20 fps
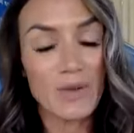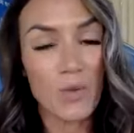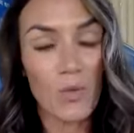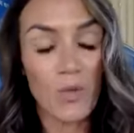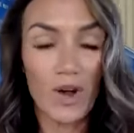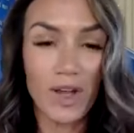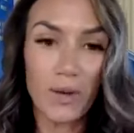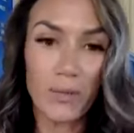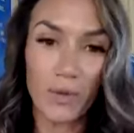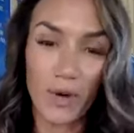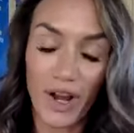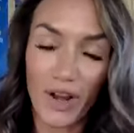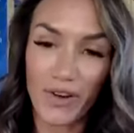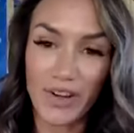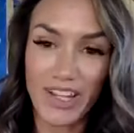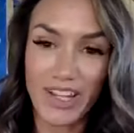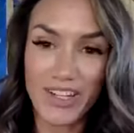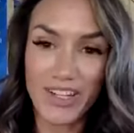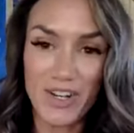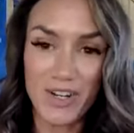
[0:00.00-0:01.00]
one
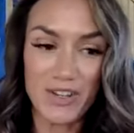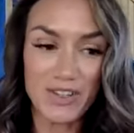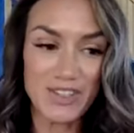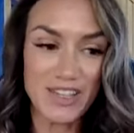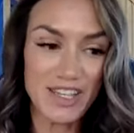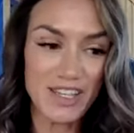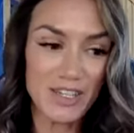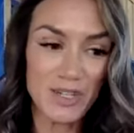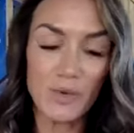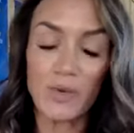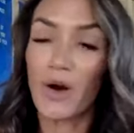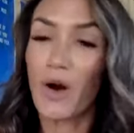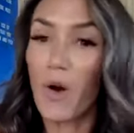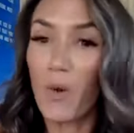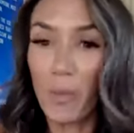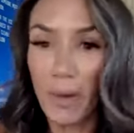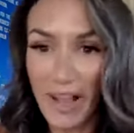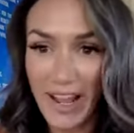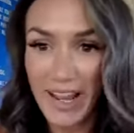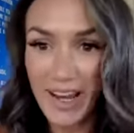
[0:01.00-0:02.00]
brownie turns into a whole
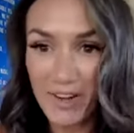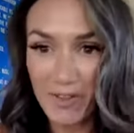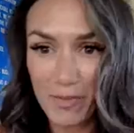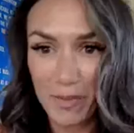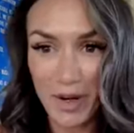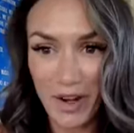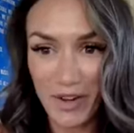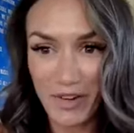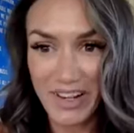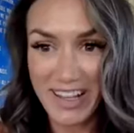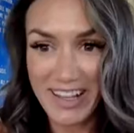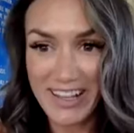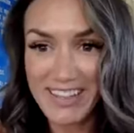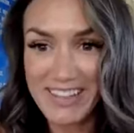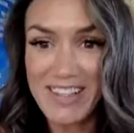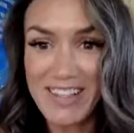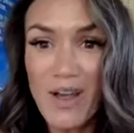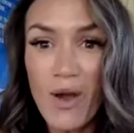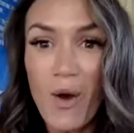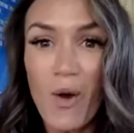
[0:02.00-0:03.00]
pan of
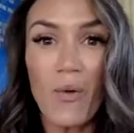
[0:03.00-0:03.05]
brownies,